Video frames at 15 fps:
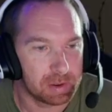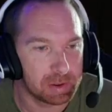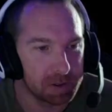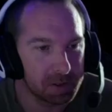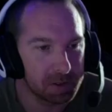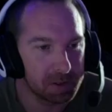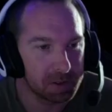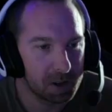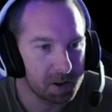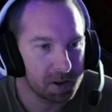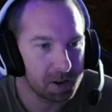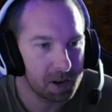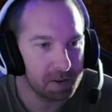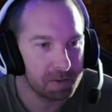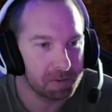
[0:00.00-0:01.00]
all
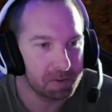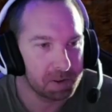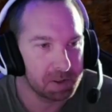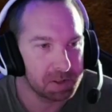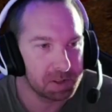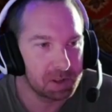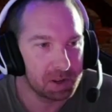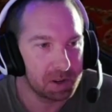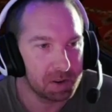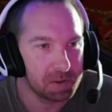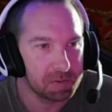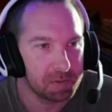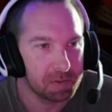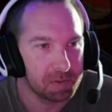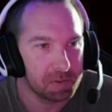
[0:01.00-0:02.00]
that fun stuff.
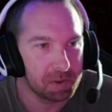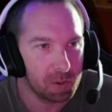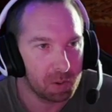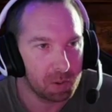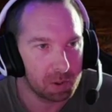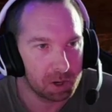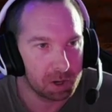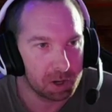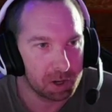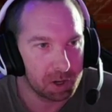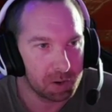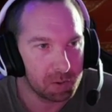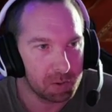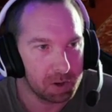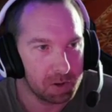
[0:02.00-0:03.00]
Now we're gonna
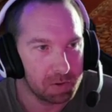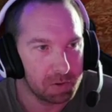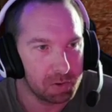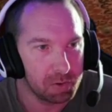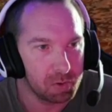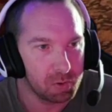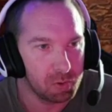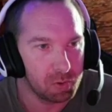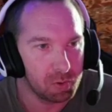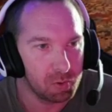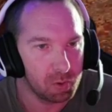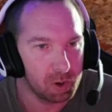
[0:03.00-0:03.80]
go into.